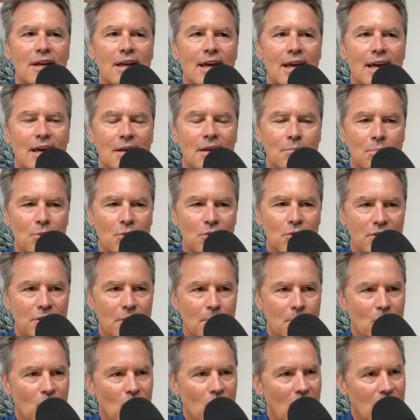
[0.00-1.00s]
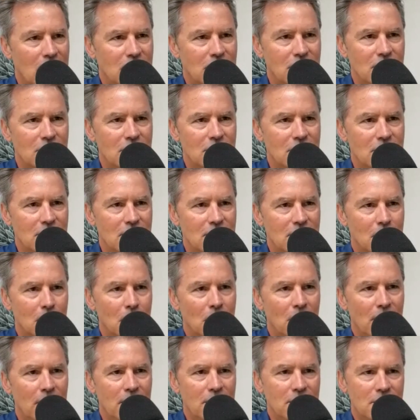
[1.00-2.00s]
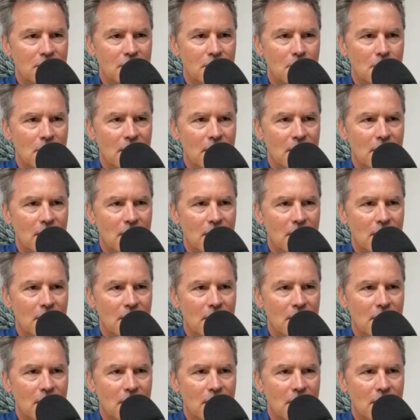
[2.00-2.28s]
and put the processes in place to